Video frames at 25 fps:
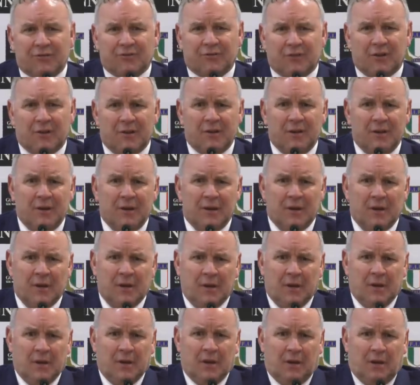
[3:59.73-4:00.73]
So
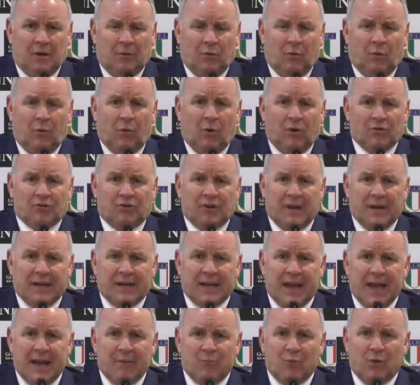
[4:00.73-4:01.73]
we'll watch that
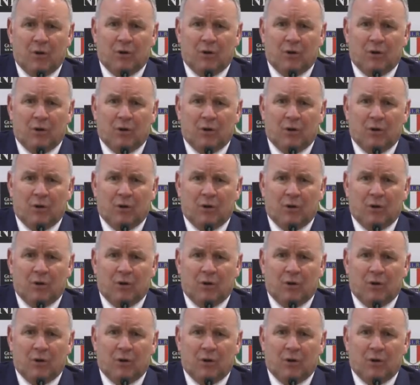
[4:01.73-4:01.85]
game.